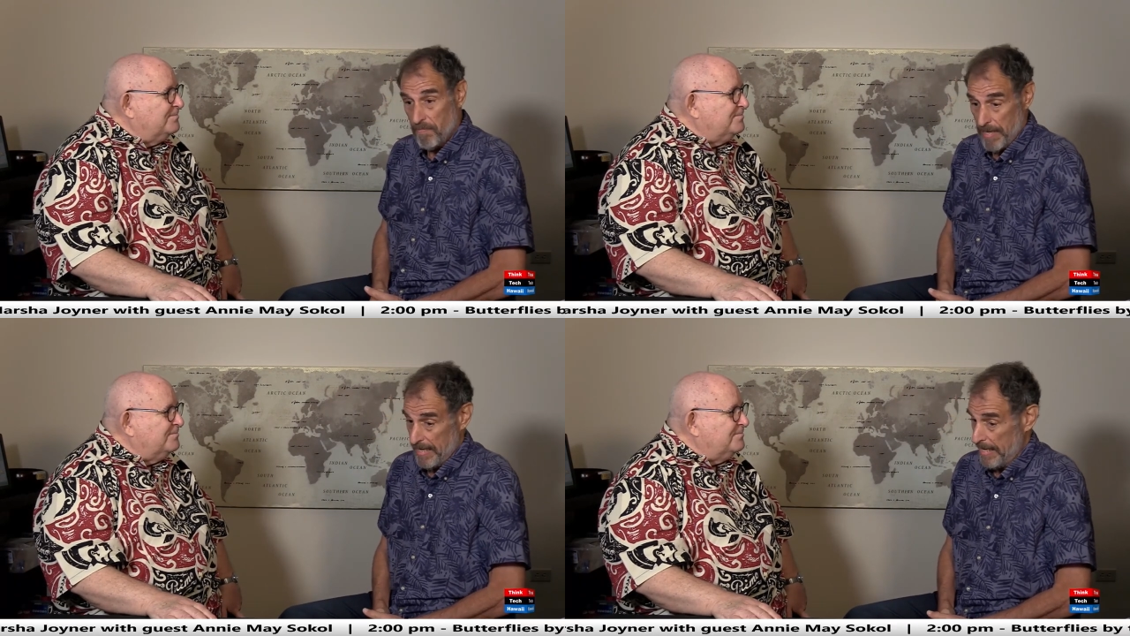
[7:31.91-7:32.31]

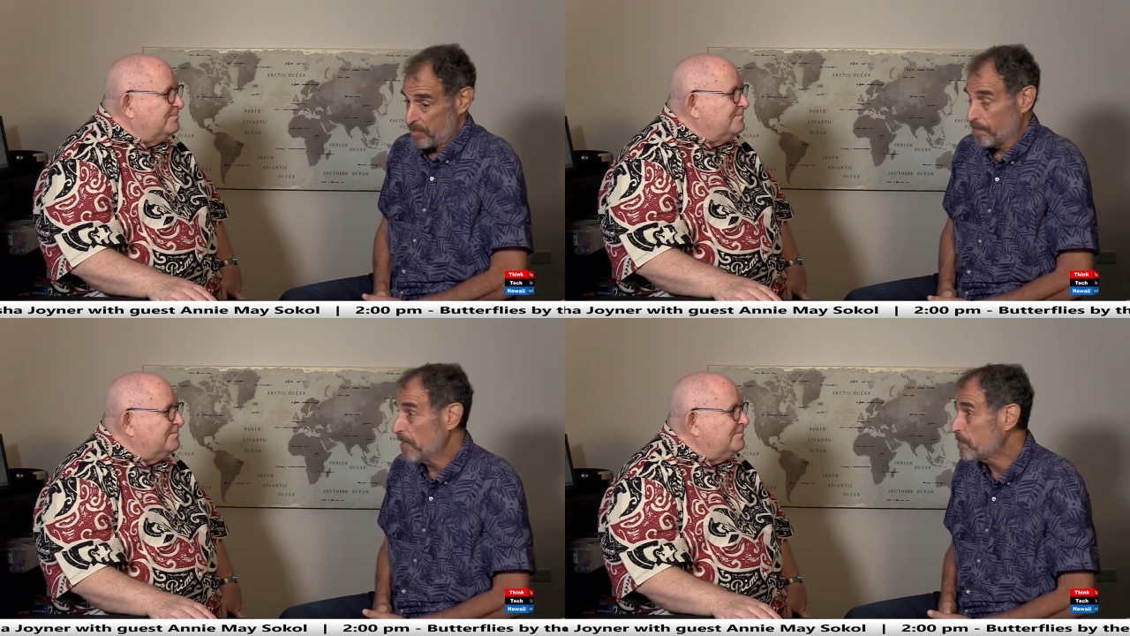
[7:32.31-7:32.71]

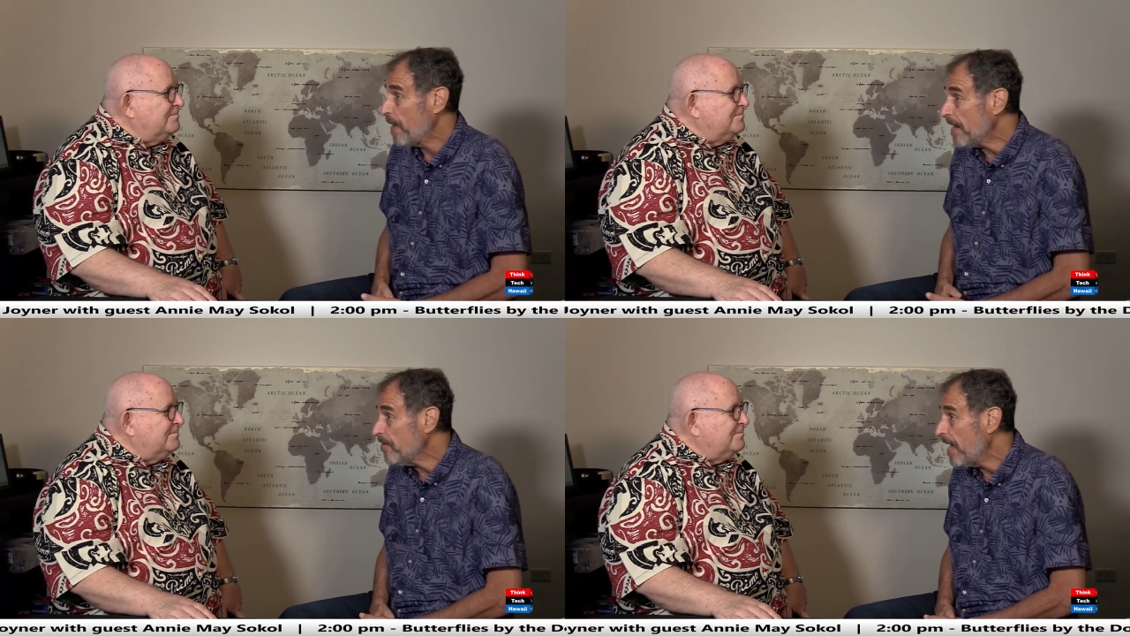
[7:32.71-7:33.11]
Speaker 1: It's much
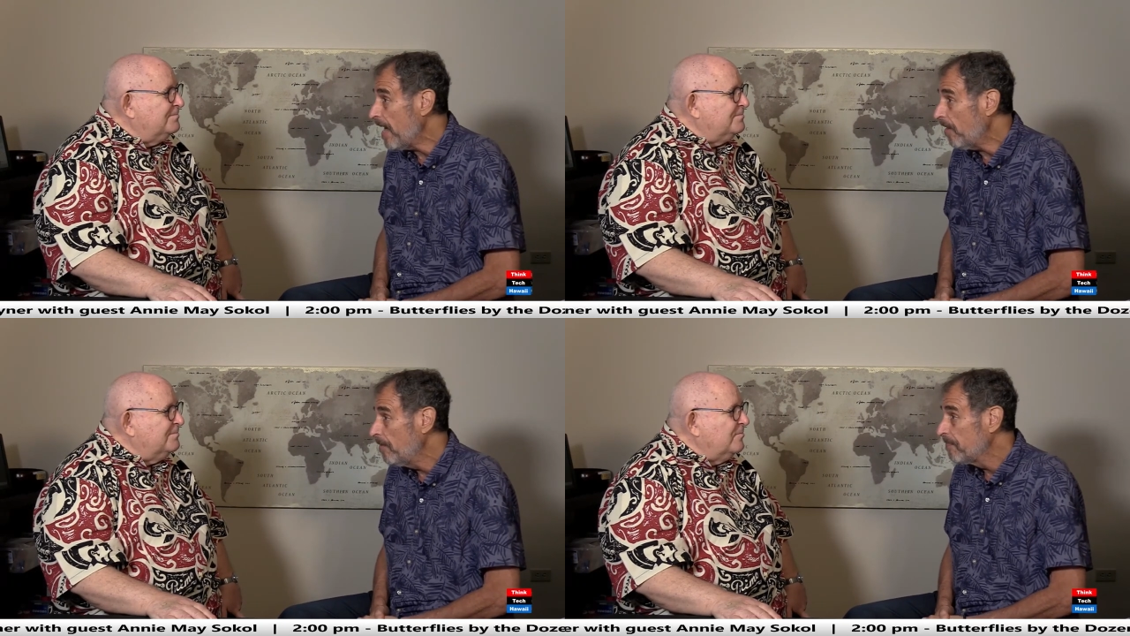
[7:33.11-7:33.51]
better
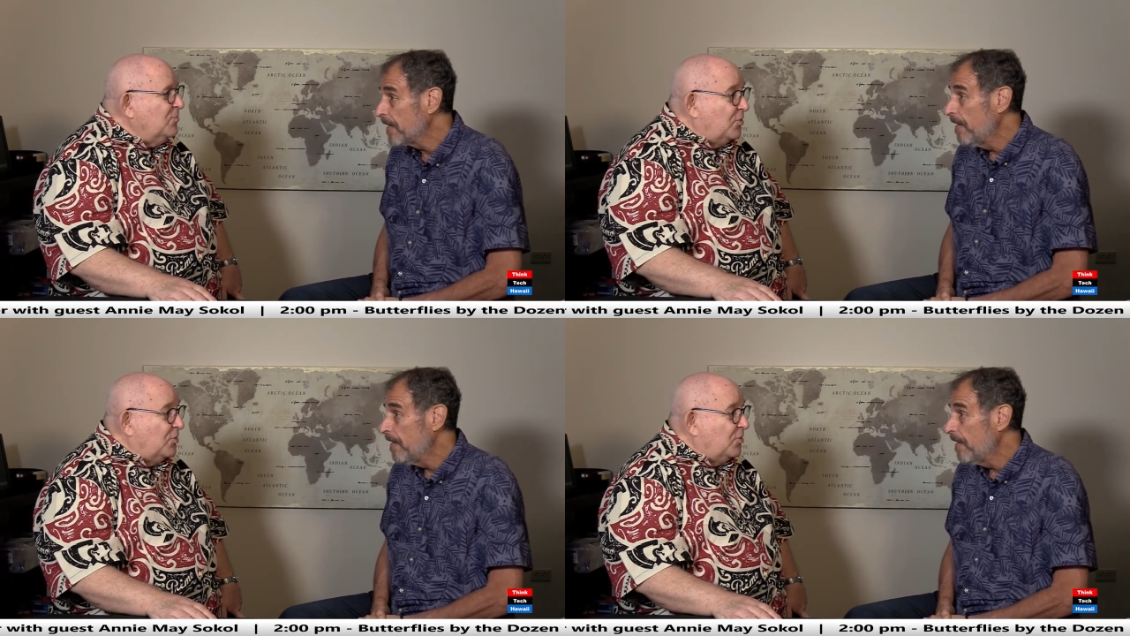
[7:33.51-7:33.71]
now. You